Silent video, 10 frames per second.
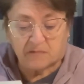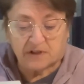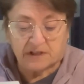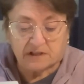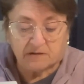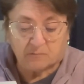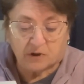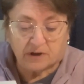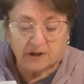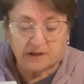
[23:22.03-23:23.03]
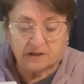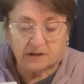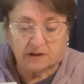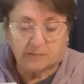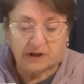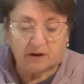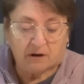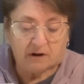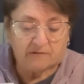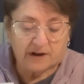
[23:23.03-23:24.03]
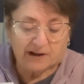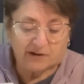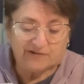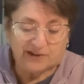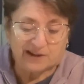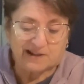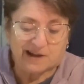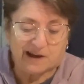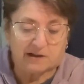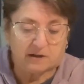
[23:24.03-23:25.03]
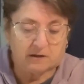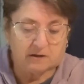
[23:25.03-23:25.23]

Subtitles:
This one is a little bit off. I could fix that.